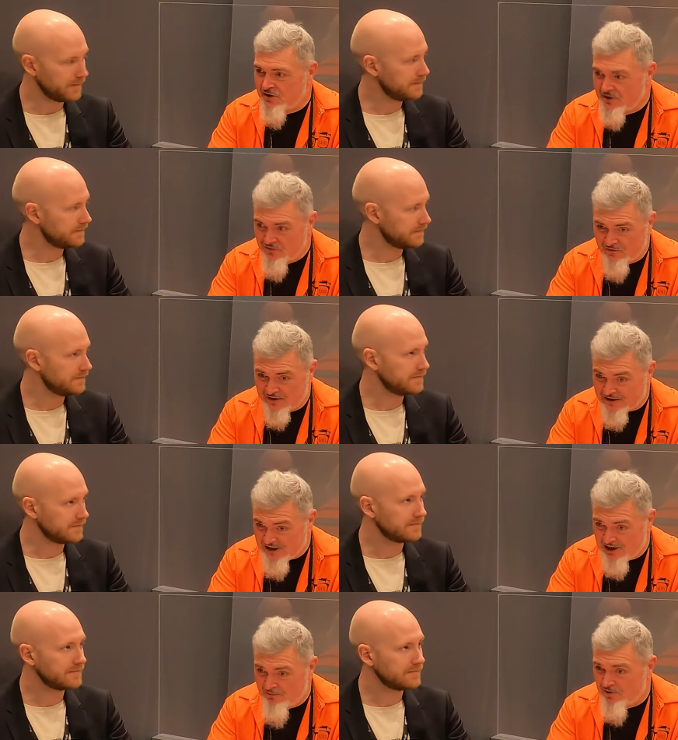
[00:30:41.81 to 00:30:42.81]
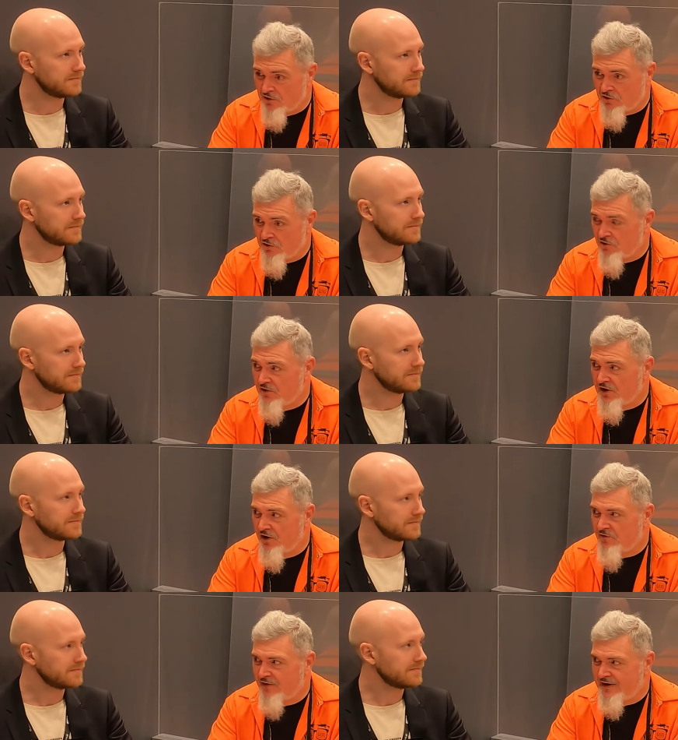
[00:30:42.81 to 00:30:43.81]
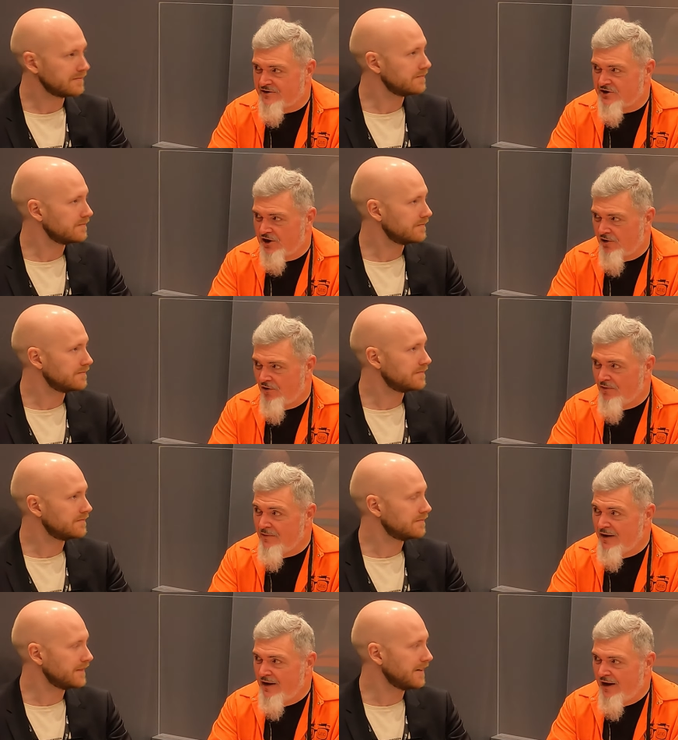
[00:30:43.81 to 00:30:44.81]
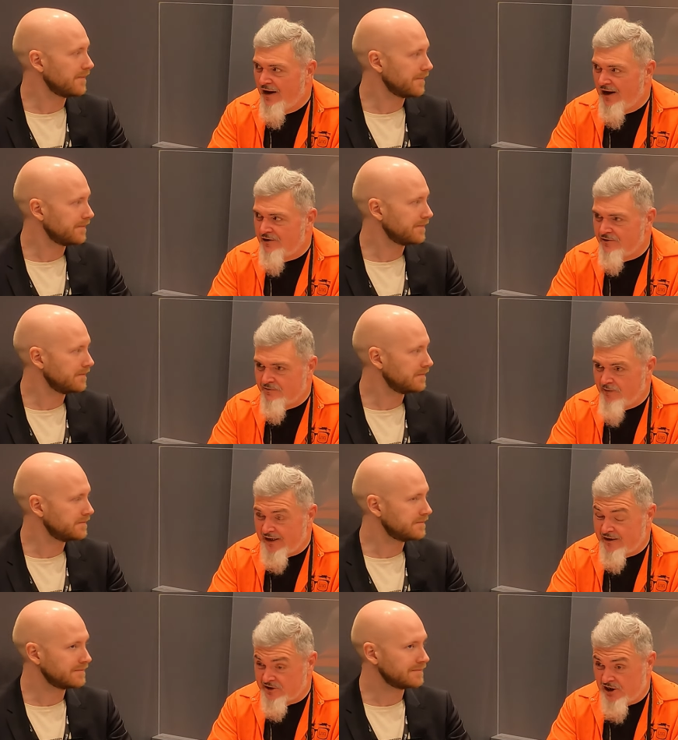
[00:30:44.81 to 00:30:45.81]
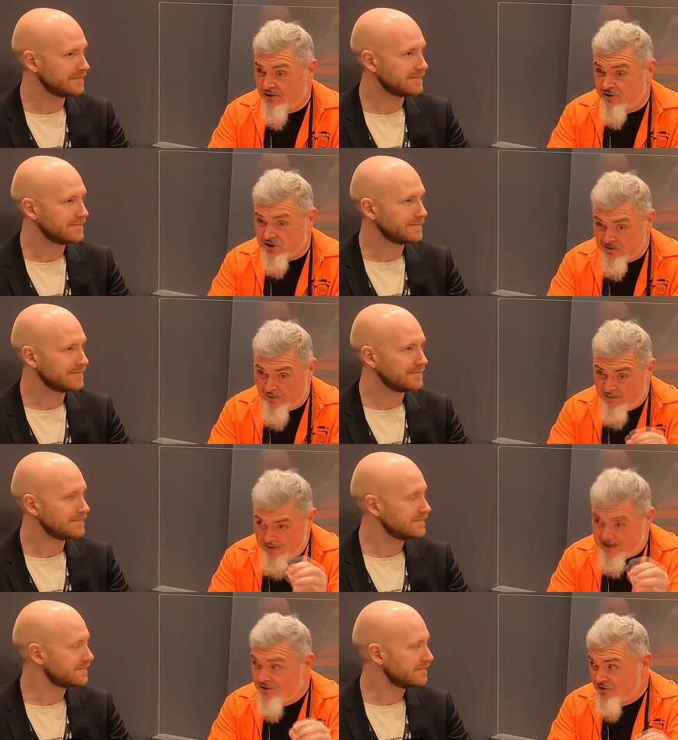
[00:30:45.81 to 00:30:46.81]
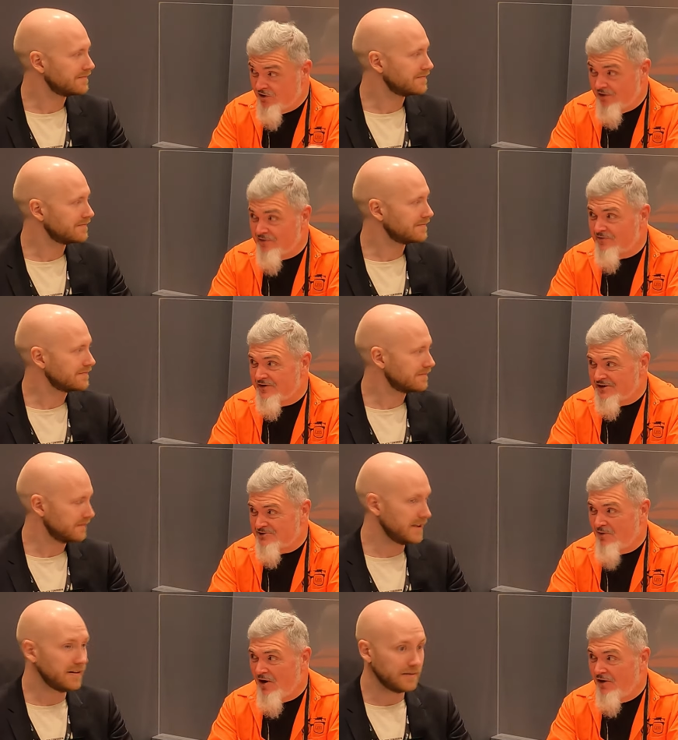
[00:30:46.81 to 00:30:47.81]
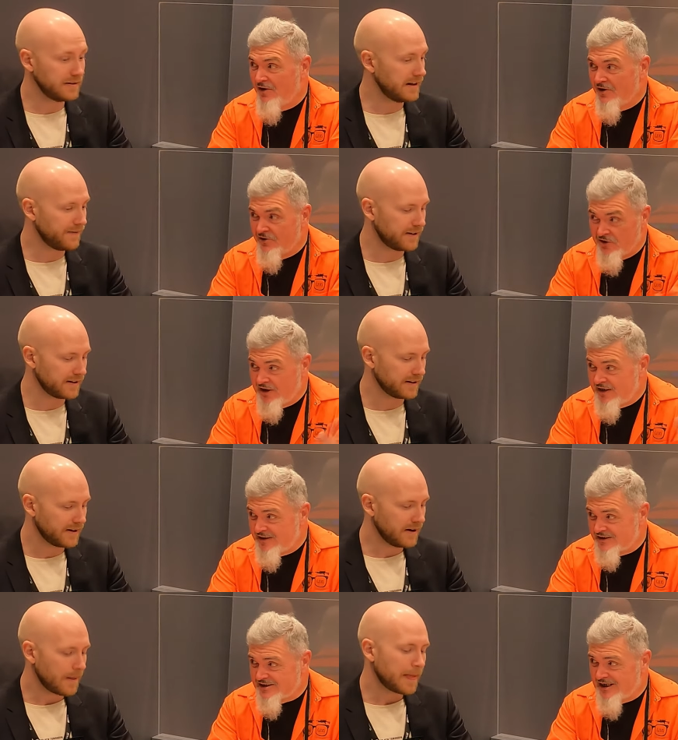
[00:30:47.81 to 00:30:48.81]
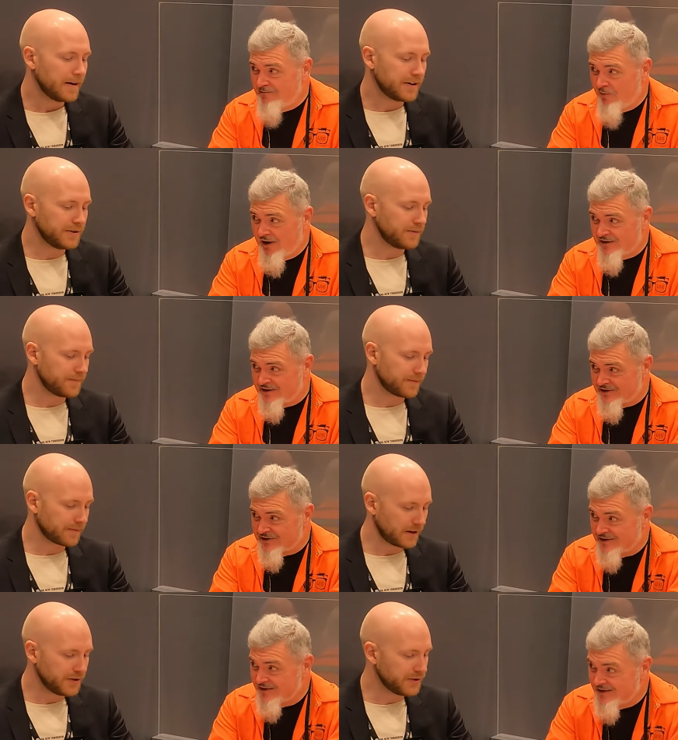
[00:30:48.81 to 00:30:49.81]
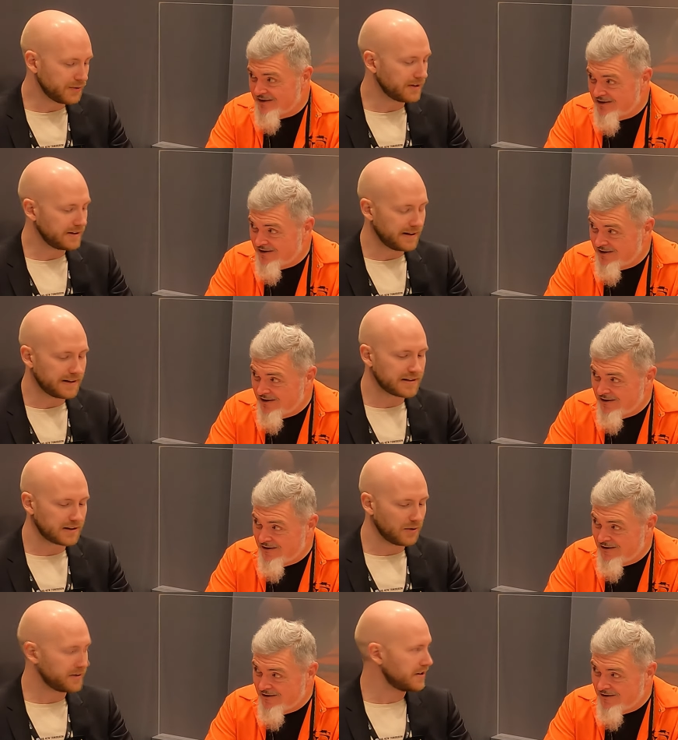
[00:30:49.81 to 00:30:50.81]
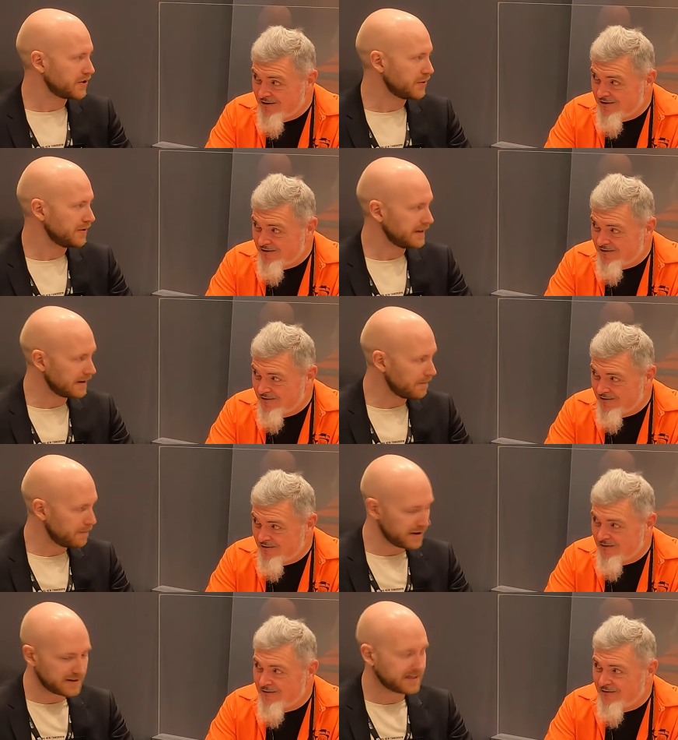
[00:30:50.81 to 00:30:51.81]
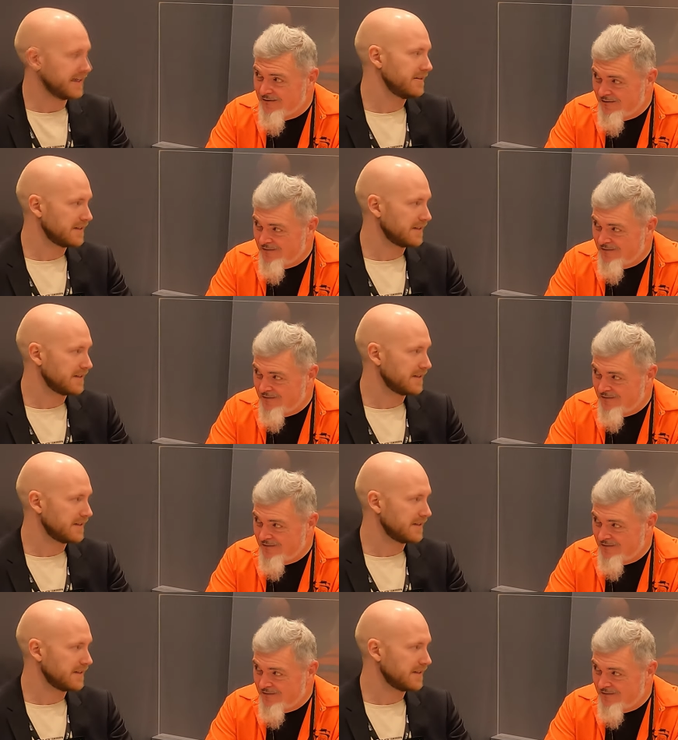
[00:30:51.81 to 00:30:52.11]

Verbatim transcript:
Speaker 1: can, you can set up a little 30 yard range at home. Yeah. And make it challenging by making the target really small.
Speaker 2: Yeah, definitely. You're doing the same practice. You're, you're doing the, it's long range shooting, but scaled